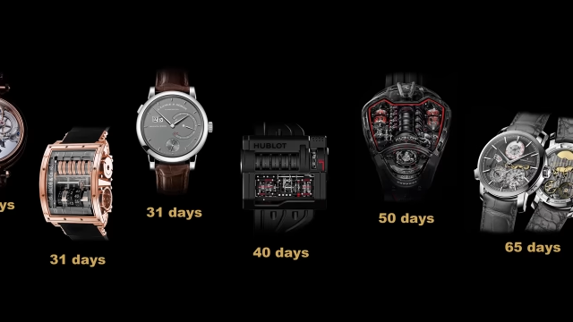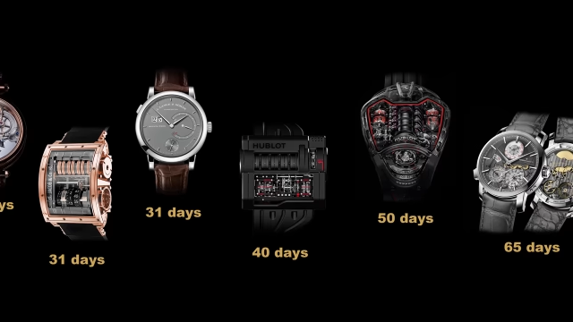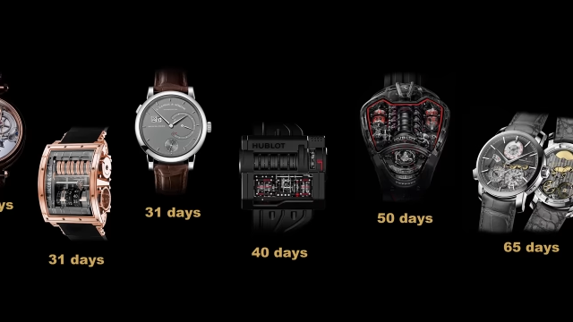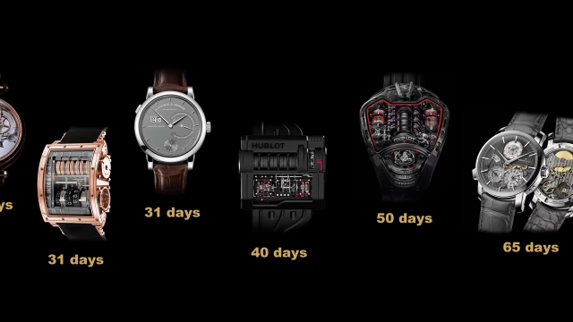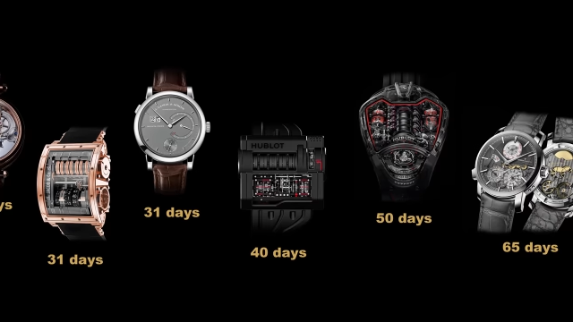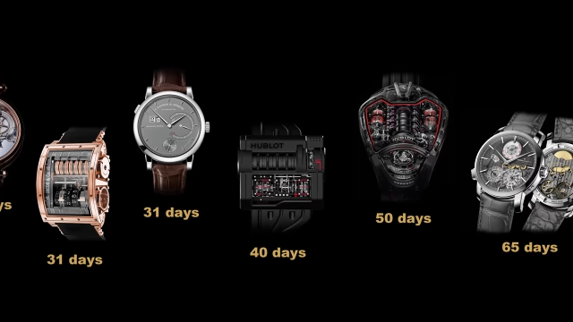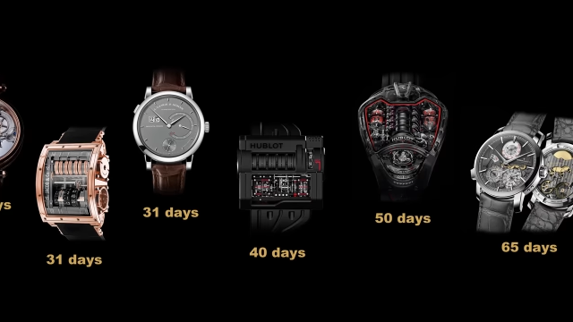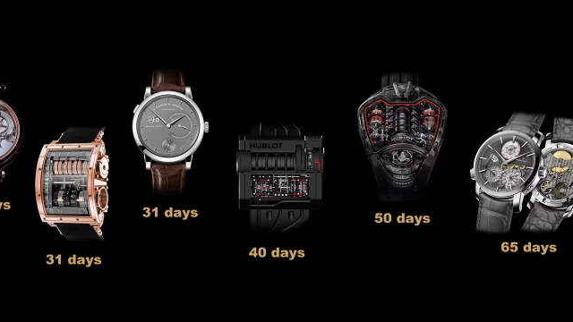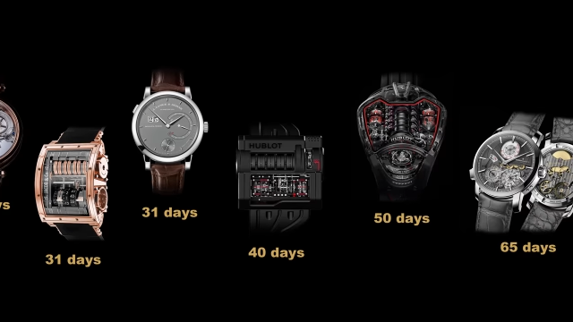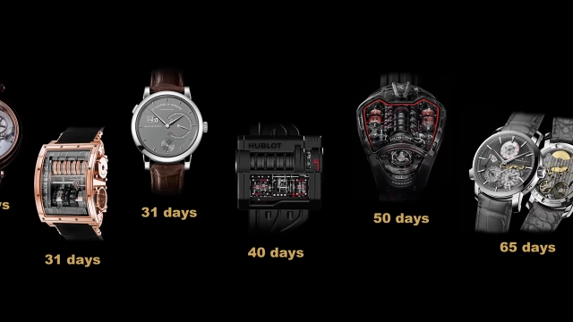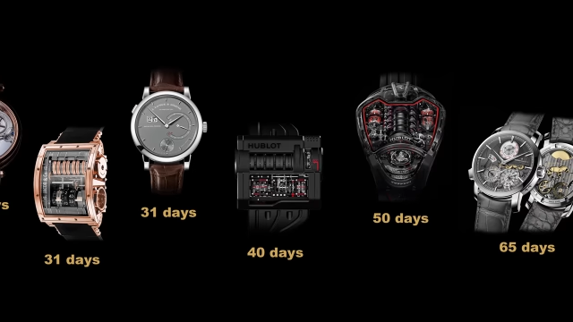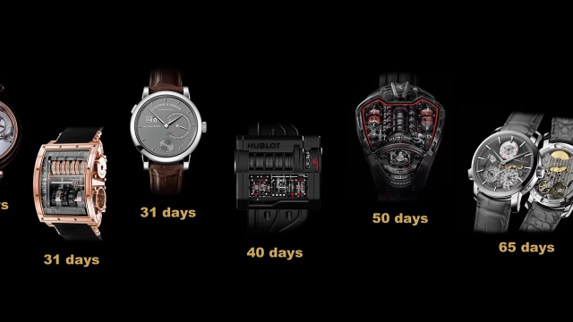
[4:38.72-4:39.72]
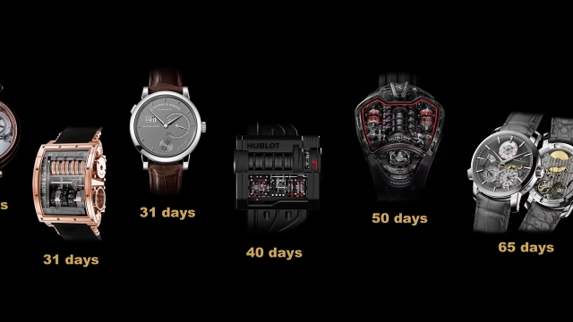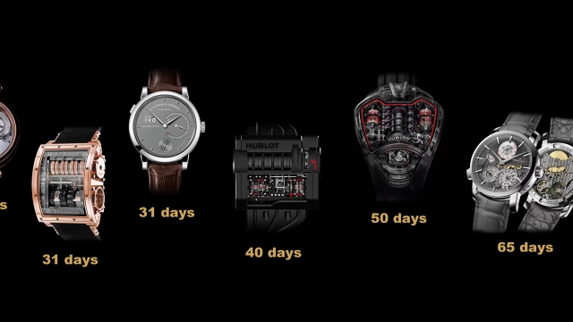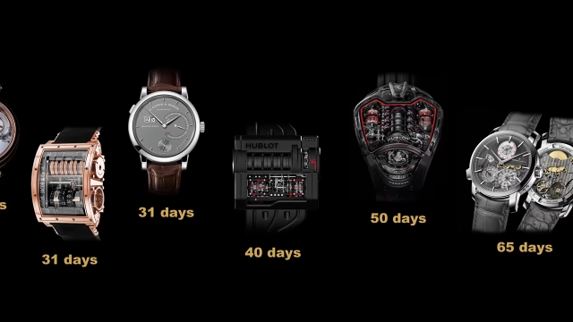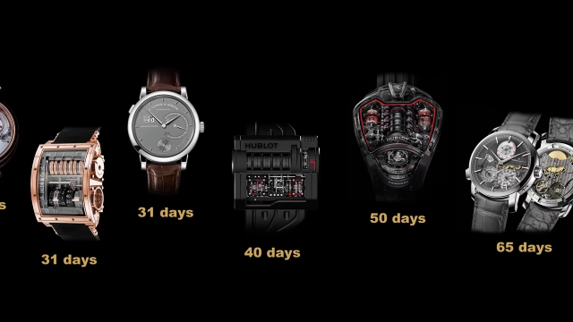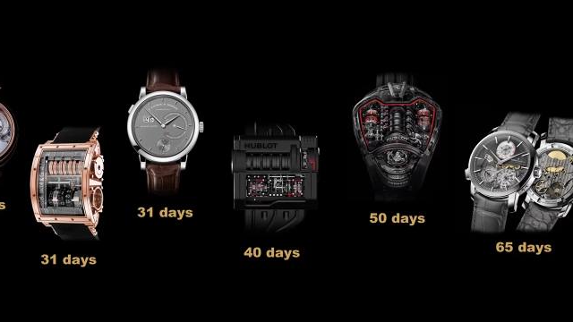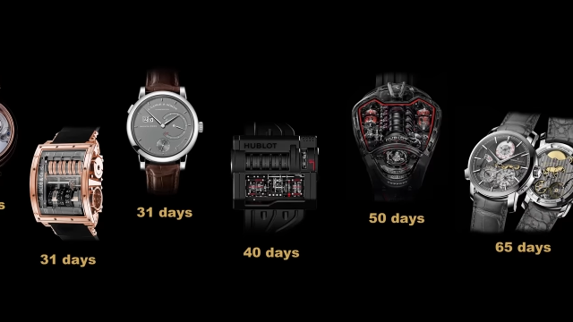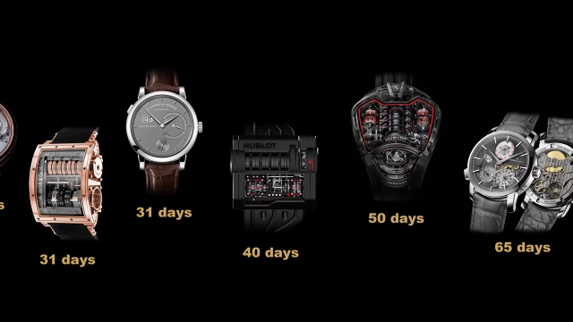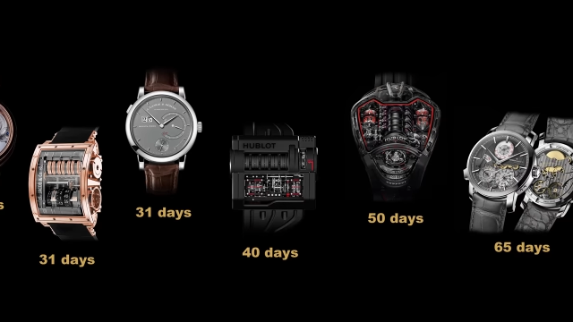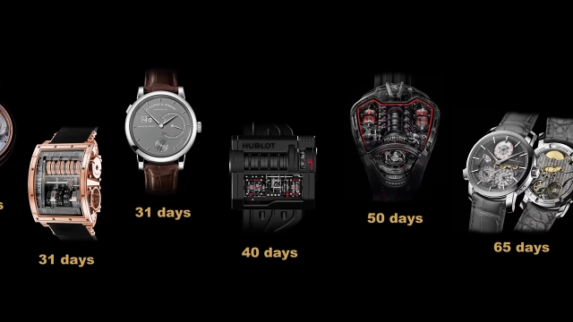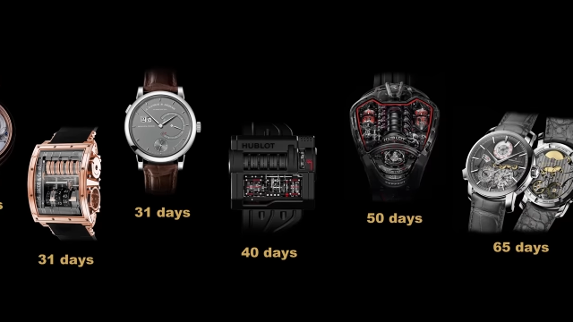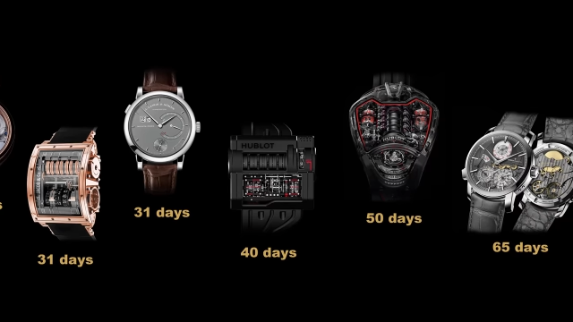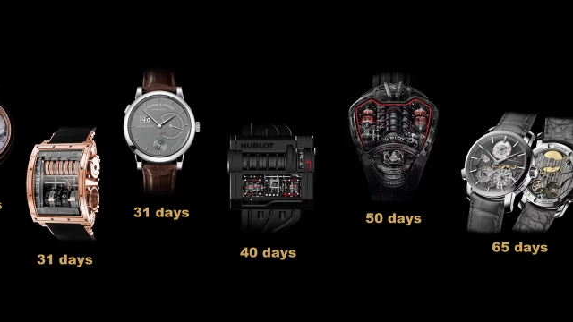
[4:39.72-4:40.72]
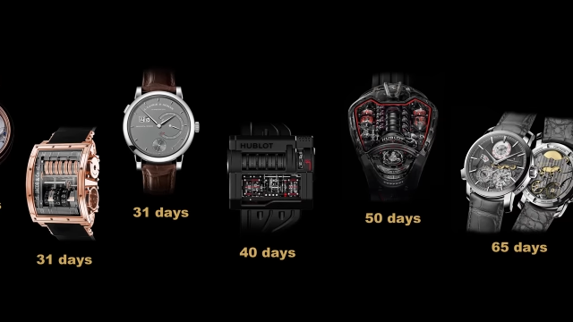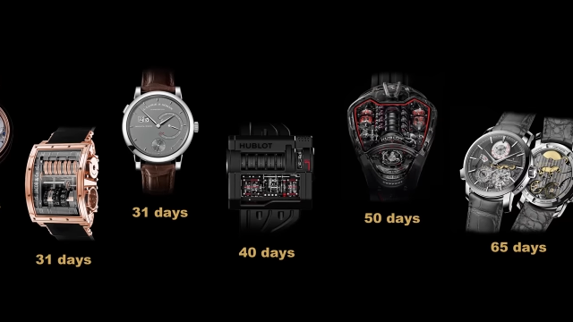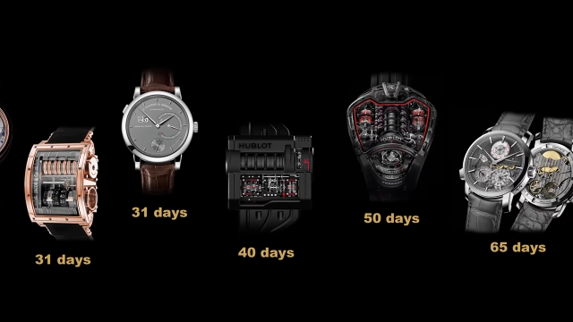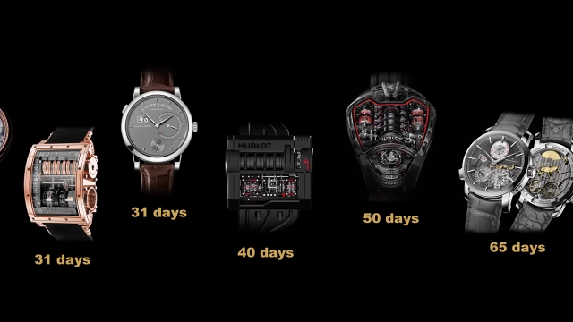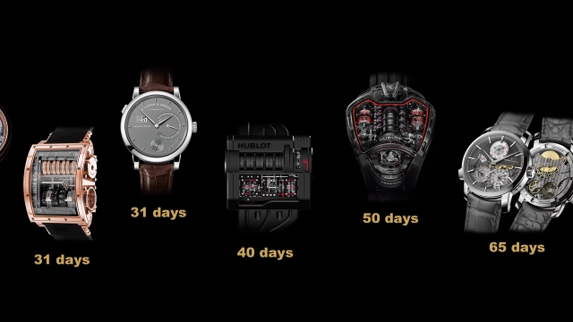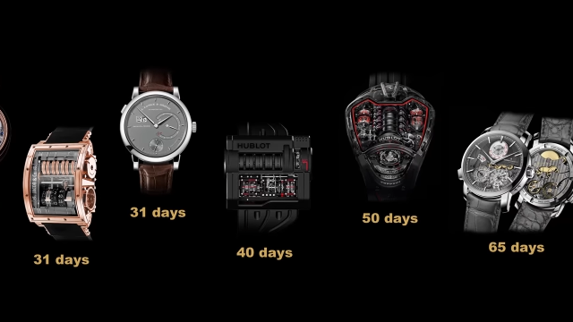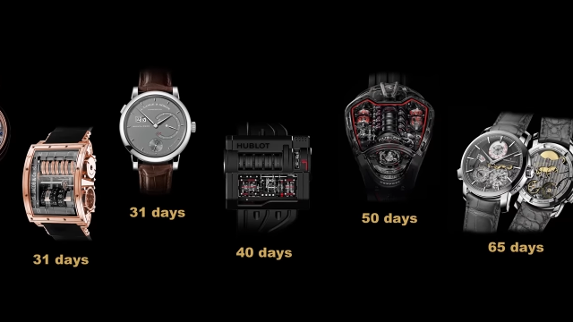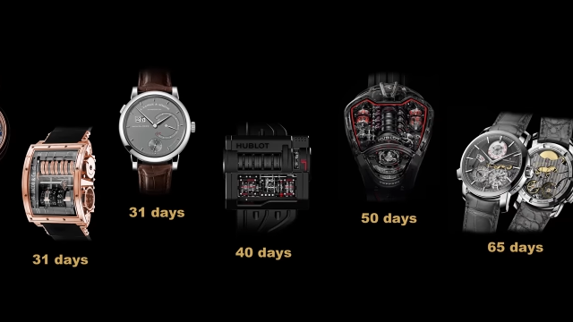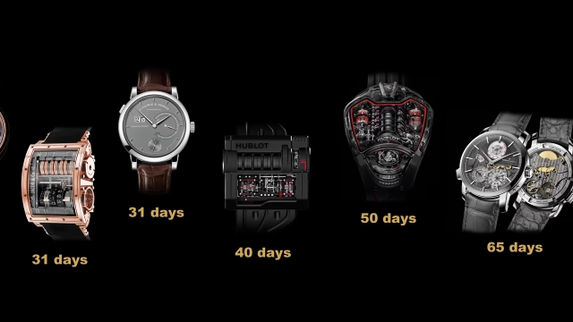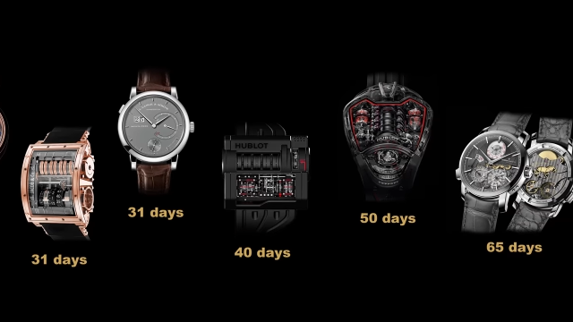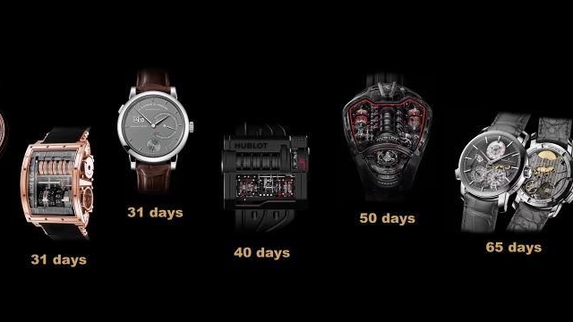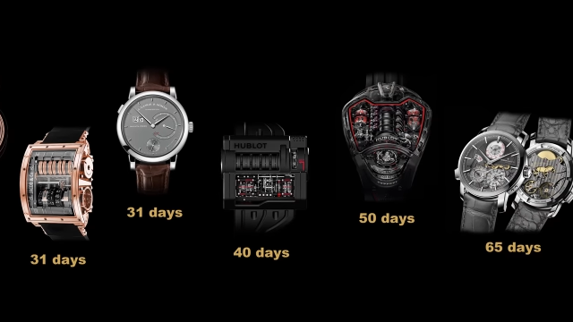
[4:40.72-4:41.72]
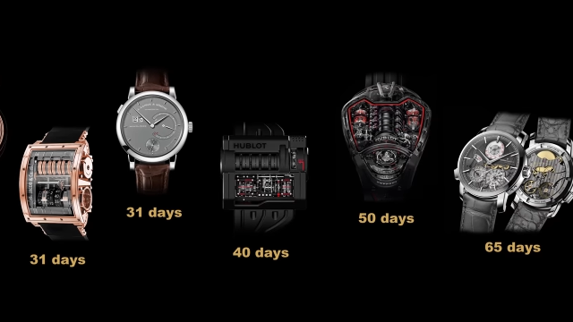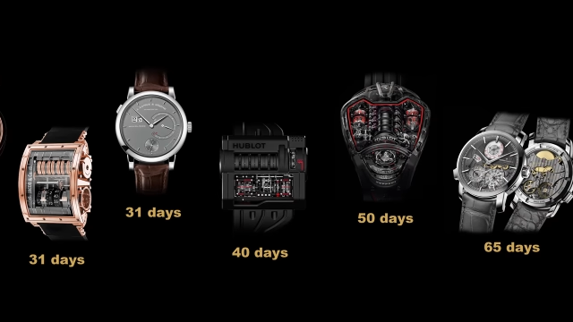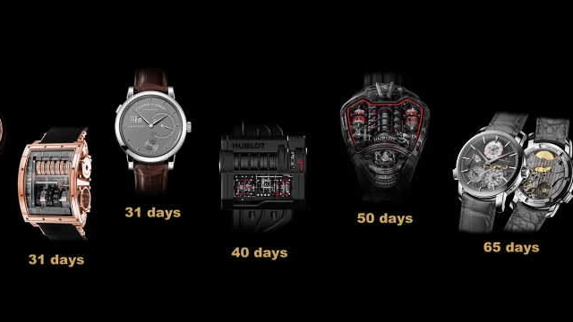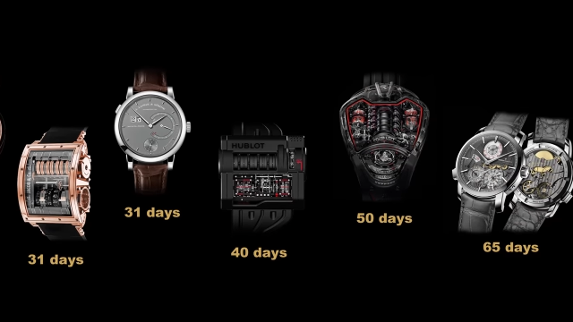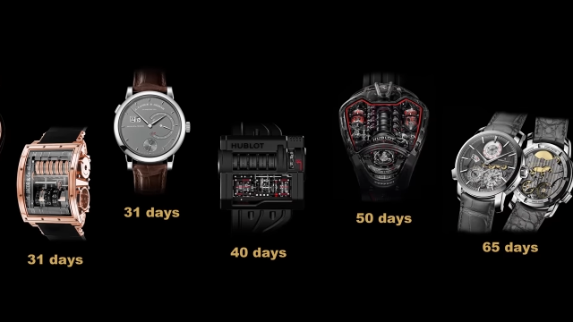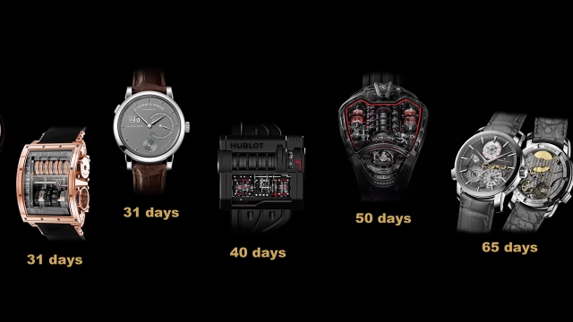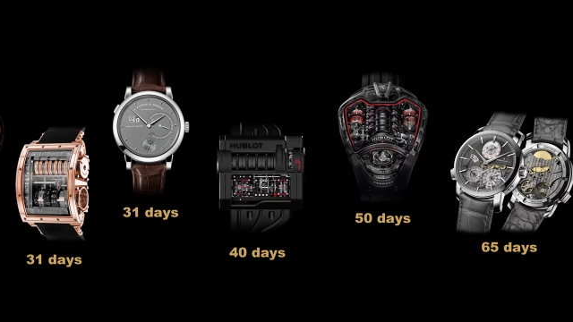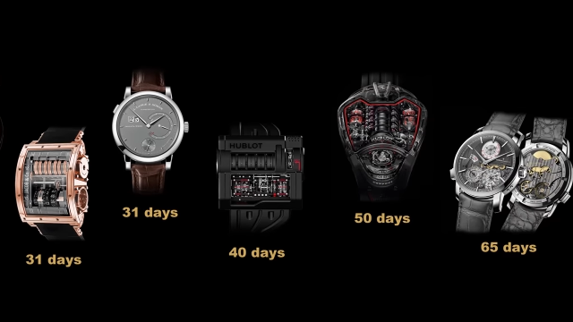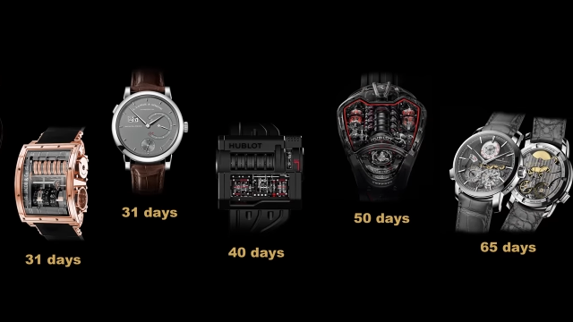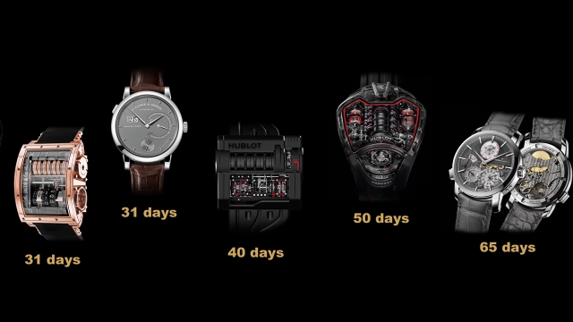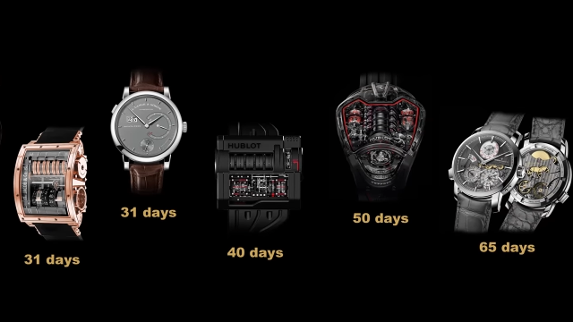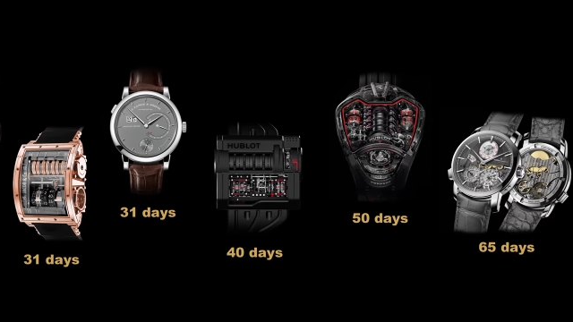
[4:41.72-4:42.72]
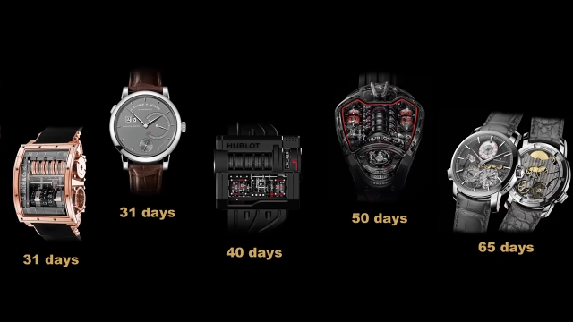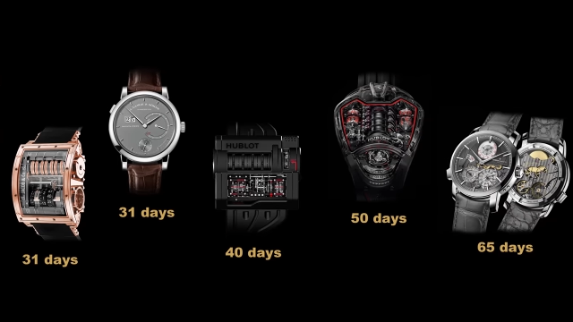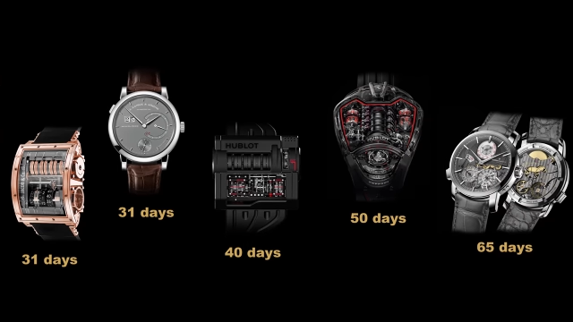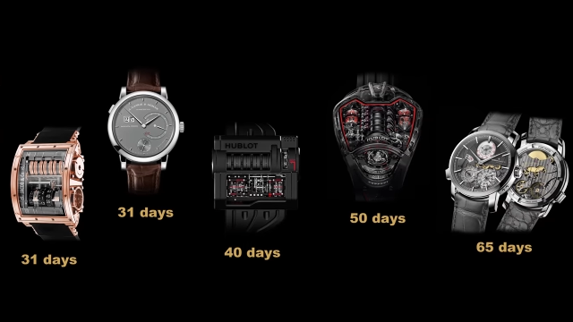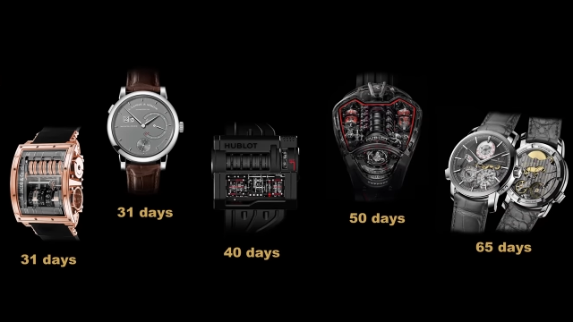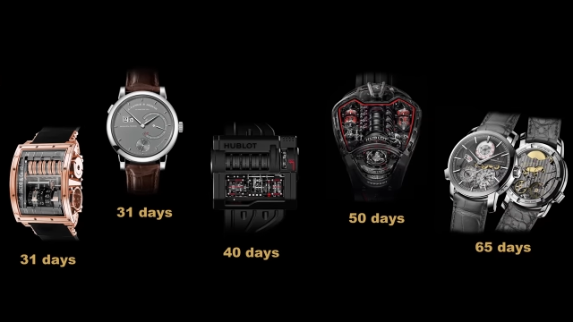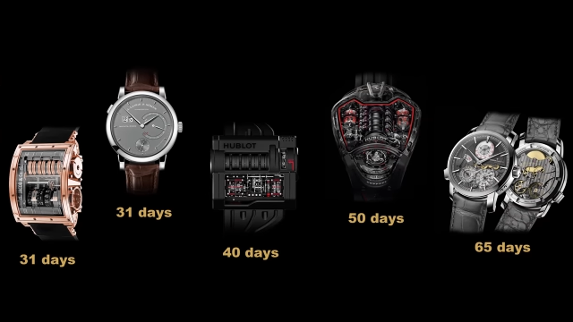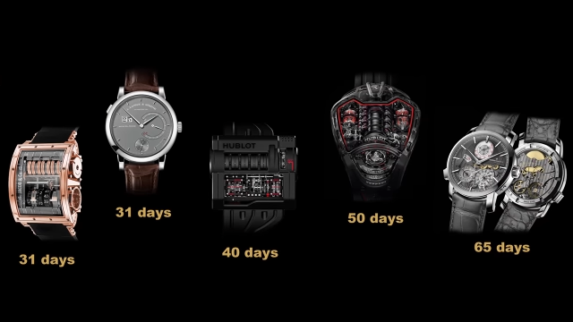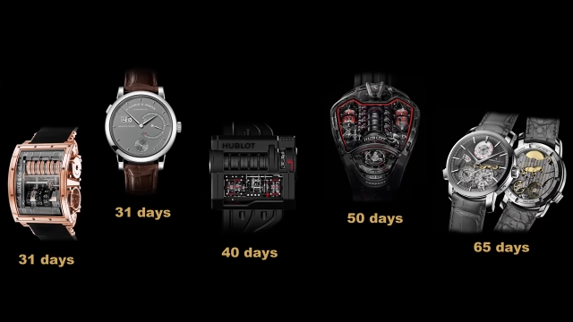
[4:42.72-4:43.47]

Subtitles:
[unreadable: no face in view]